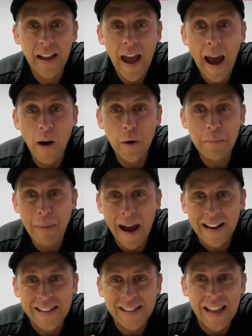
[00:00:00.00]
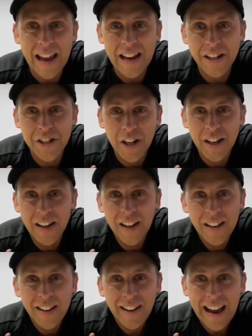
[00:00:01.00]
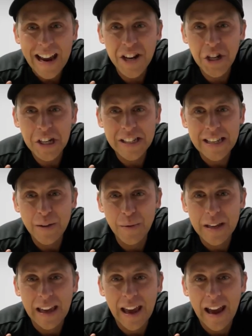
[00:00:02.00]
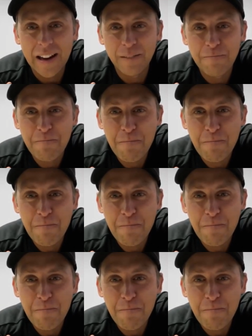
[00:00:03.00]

Howie backstage AGT we can.